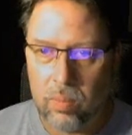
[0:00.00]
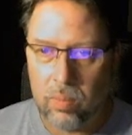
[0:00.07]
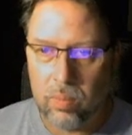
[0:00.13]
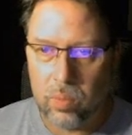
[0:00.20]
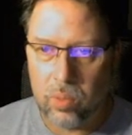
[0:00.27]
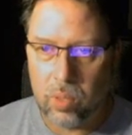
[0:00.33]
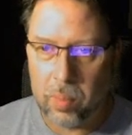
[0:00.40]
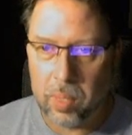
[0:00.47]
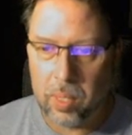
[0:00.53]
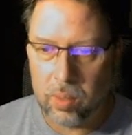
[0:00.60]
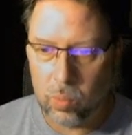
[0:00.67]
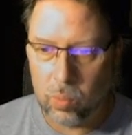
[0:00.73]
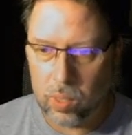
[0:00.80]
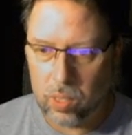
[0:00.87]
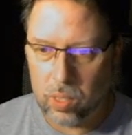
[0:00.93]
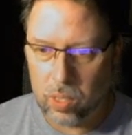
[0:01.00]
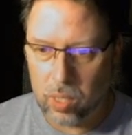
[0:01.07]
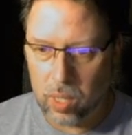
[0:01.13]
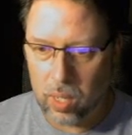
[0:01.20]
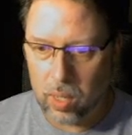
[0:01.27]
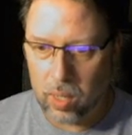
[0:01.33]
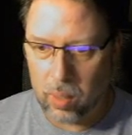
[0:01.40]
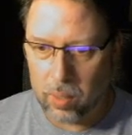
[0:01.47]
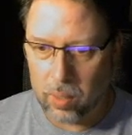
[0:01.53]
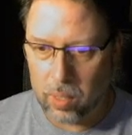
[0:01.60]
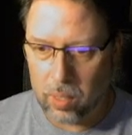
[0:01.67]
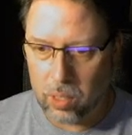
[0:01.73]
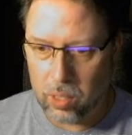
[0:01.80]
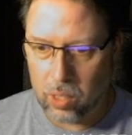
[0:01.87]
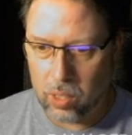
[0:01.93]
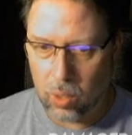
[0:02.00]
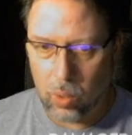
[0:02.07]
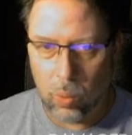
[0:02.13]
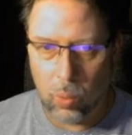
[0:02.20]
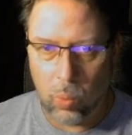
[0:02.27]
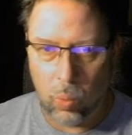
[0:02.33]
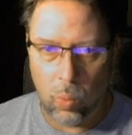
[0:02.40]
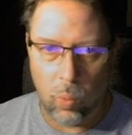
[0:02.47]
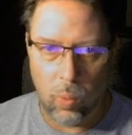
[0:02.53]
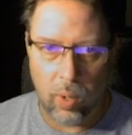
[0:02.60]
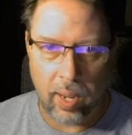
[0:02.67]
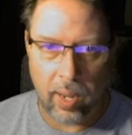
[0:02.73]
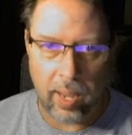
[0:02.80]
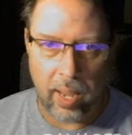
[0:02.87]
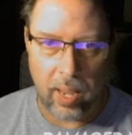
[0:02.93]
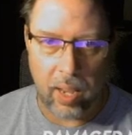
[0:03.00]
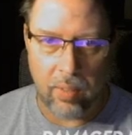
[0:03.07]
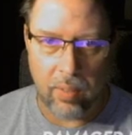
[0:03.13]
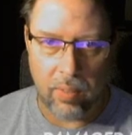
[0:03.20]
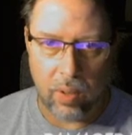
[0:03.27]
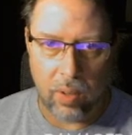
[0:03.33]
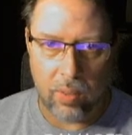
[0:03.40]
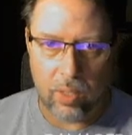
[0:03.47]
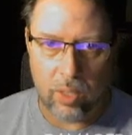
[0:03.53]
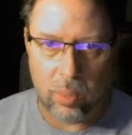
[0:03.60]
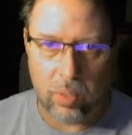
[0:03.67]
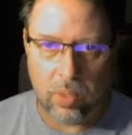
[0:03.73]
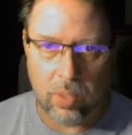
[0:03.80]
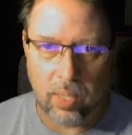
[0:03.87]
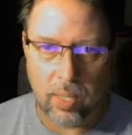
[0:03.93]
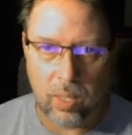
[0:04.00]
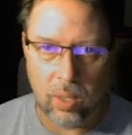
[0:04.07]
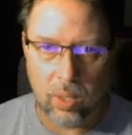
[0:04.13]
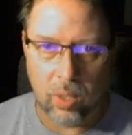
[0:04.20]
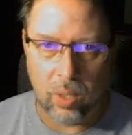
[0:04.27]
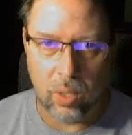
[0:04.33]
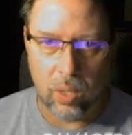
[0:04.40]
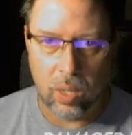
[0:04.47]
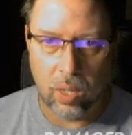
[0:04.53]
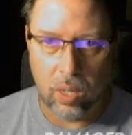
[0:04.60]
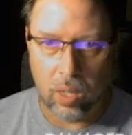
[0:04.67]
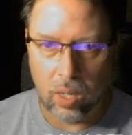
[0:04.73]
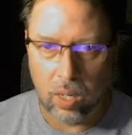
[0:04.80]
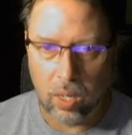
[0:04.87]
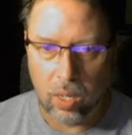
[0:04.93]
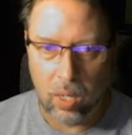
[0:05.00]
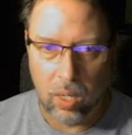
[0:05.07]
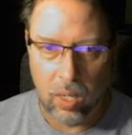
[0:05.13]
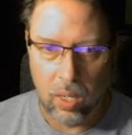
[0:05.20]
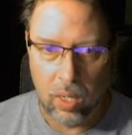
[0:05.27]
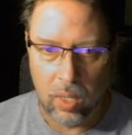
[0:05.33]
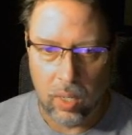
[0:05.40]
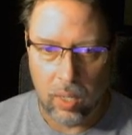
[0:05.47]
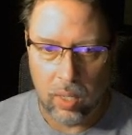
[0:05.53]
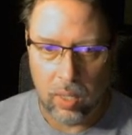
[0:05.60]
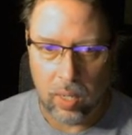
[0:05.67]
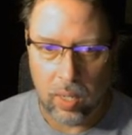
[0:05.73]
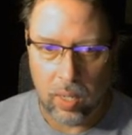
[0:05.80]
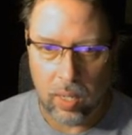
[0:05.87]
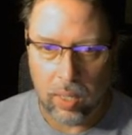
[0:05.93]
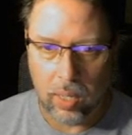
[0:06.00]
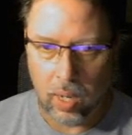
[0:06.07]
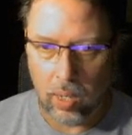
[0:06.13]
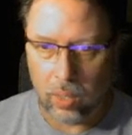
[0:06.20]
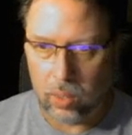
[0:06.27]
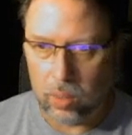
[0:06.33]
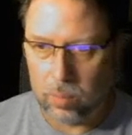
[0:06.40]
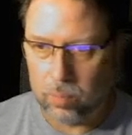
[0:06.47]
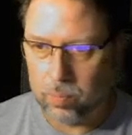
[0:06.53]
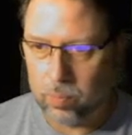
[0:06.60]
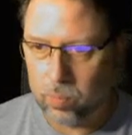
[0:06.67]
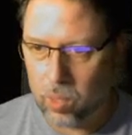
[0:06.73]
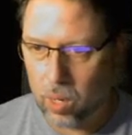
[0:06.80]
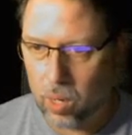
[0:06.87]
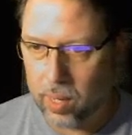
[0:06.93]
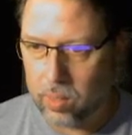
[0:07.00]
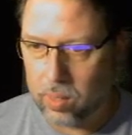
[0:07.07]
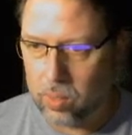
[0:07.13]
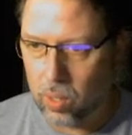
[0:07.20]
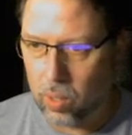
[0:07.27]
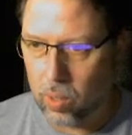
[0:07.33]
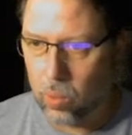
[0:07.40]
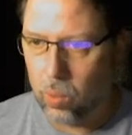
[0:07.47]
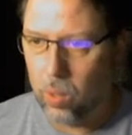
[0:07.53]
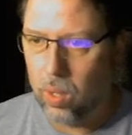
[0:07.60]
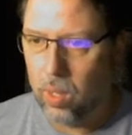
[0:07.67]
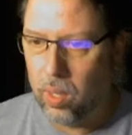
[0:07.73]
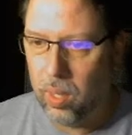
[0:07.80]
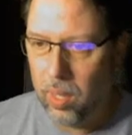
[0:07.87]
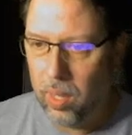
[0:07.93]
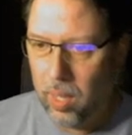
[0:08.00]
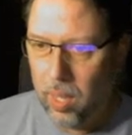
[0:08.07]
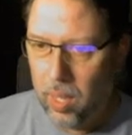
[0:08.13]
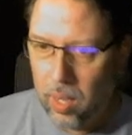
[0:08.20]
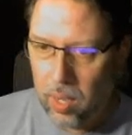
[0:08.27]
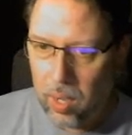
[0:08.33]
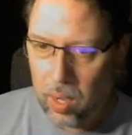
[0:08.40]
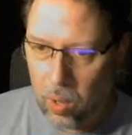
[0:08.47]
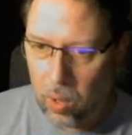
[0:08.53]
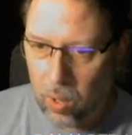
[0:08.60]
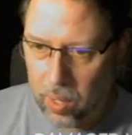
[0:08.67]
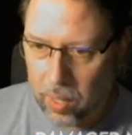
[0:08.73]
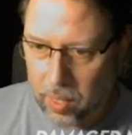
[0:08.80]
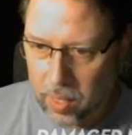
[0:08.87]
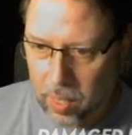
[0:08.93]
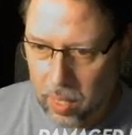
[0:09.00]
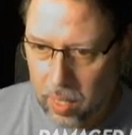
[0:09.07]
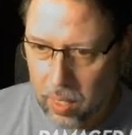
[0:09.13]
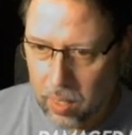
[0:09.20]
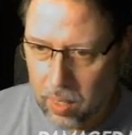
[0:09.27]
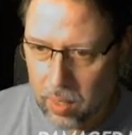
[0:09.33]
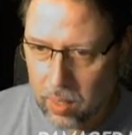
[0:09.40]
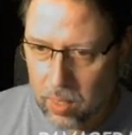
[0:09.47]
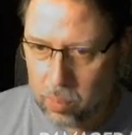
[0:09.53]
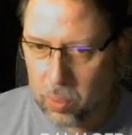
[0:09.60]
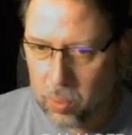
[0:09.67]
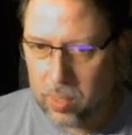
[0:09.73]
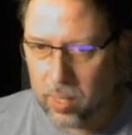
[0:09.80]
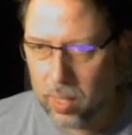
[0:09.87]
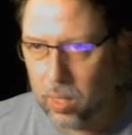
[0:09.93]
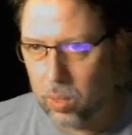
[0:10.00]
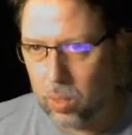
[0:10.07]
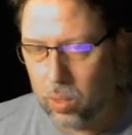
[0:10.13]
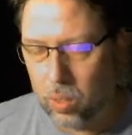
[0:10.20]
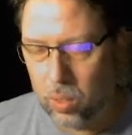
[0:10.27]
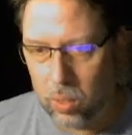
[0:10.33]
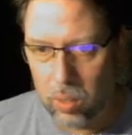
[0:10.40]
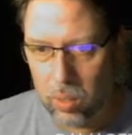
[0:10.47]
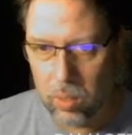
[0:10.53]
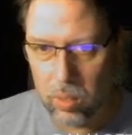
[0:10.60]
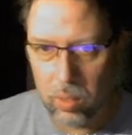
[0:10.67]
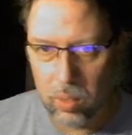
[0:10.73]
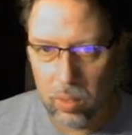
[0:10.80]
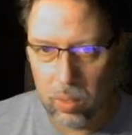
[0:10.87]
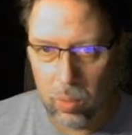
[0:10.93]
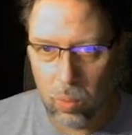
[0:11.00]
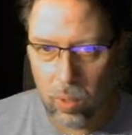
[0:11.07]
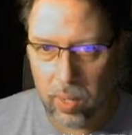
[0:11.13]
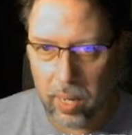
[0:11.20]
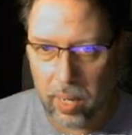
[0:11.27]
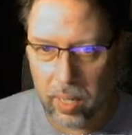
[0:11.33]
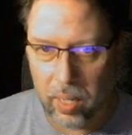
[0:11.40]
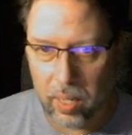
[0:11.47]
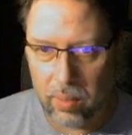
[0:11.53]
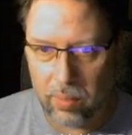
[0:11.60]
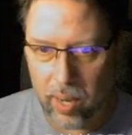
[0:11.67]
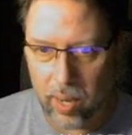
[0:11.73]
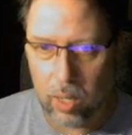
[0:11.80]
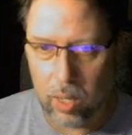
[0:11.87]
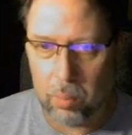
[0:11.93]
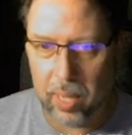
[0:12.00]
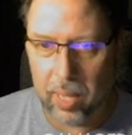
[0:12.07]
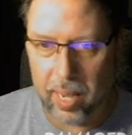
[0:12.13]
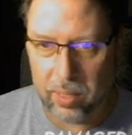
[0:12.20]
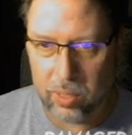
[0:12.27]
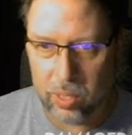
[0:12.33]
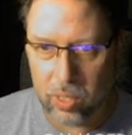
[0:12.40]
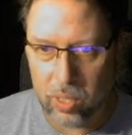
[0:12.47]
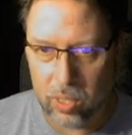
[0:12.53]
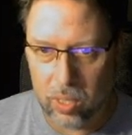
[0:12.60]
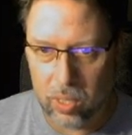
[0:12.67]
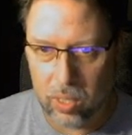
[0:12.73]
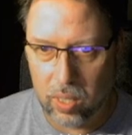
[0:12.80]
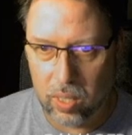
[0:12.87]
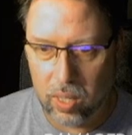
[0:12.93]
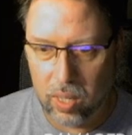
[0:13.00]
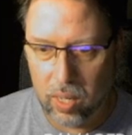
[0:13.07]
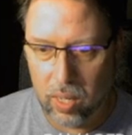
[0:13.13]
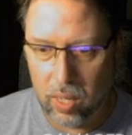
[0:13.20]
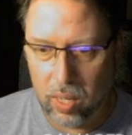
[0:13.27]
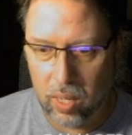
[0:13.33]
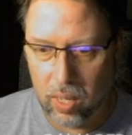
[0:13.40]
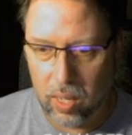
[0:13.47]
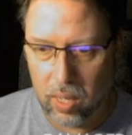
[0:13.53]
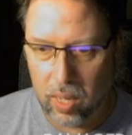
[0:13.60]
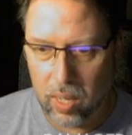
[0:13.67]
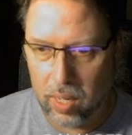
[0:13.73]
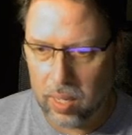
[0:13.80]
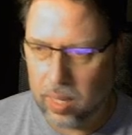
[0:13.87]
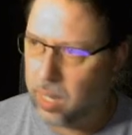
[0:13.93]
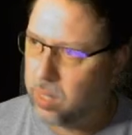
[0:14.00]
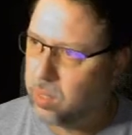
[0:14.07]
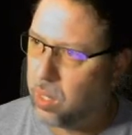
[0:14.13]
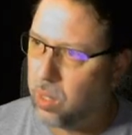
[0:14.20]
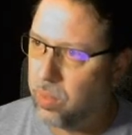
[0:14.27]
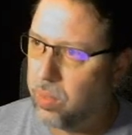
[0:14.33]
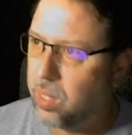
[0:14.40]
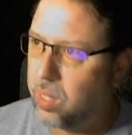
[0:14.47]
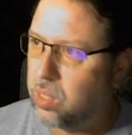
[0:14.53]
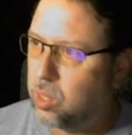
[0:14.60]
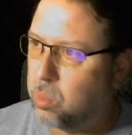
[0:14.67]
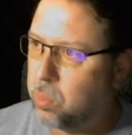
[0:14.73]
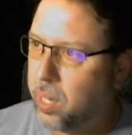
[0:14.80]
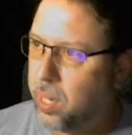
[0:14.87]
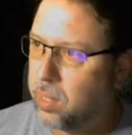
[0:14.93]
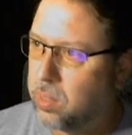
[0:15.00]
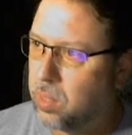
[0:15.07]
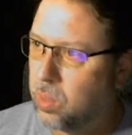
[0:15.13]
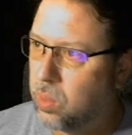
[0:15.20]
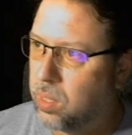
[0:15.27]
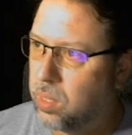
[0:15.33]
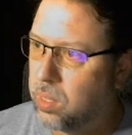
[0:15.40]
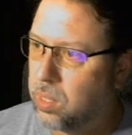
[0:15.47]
these, which I'm going to show what I have on this particular character. All right, so on this particular one, I did a fire blaster, and actually I don't even think she's a blaster. What is she?